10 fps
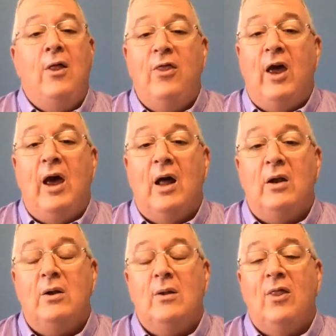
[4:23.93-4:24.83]

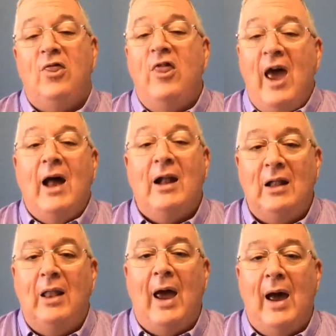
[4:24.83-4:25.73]
that that
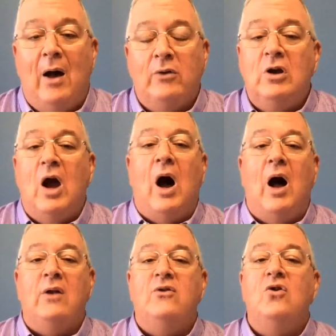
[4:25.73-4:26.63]
allowed
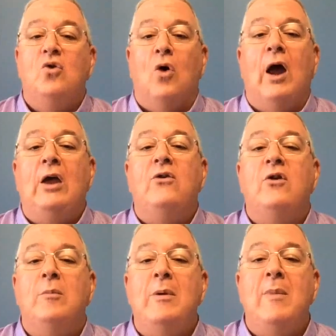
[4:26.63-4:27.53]
God's grace
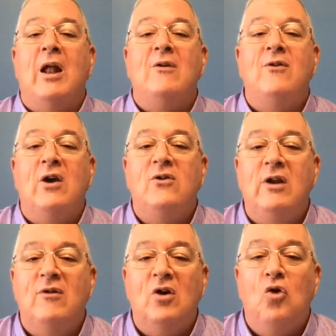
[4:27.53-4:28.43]
to be manifest
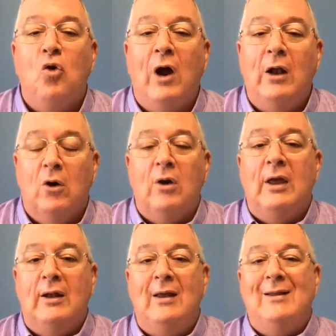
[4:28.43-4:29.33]
even greater
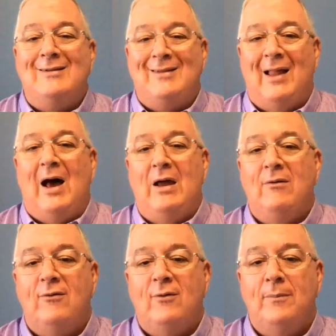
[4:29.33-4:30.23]
in his
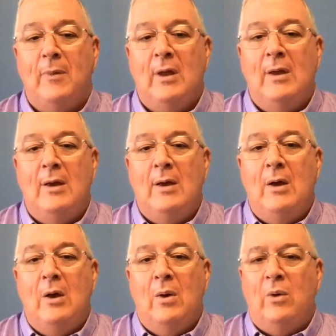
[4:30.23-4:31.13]
life.
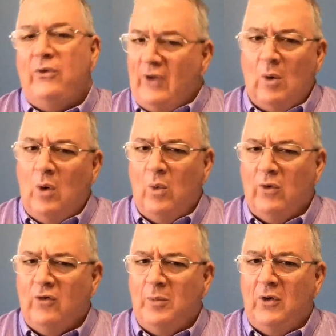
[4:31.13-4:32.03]
Well, is that what we're
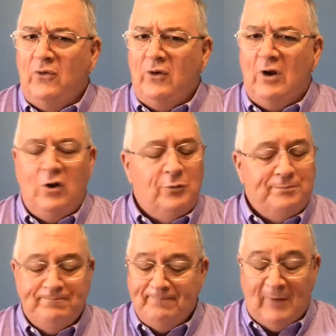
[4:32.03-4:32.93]
supposed to do?
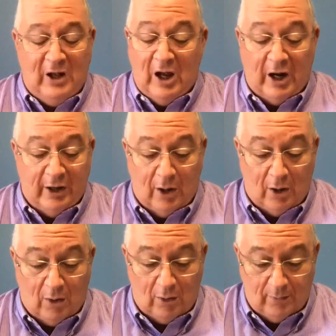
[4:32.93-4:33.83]
Not at
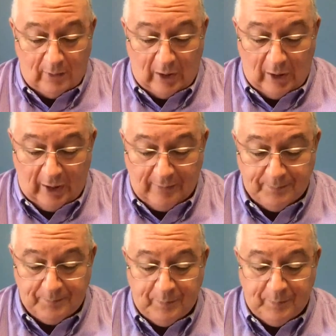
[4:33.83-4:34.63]
all. All right.